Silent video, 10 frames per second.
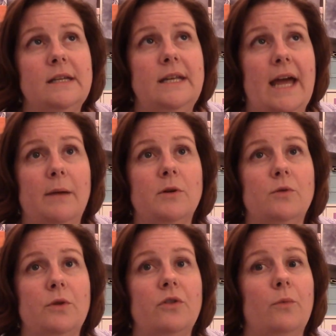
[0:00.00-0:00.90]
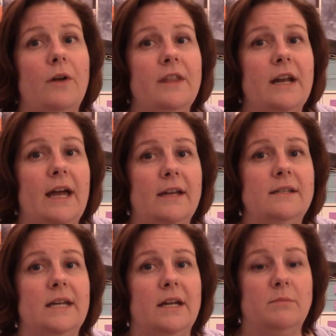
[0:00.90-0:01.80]
enamored with the one that I had
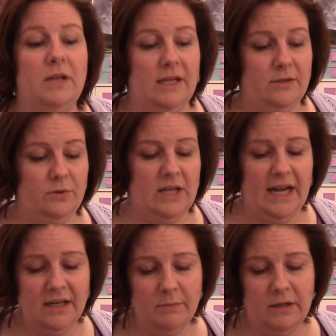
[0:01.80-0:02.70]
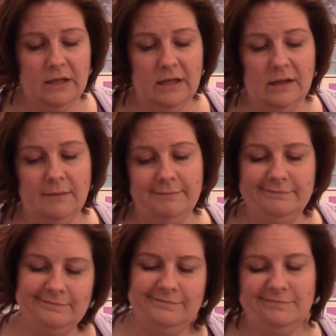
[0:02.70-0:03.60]
done because it was kind of big and
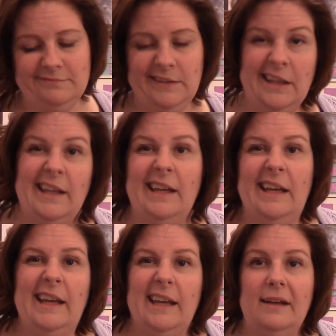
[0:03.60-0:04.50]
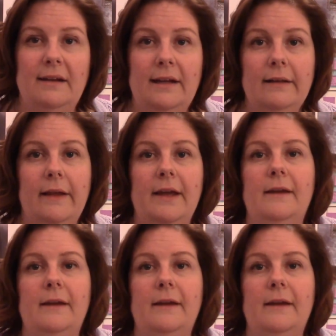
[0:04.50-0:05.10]
I didn't like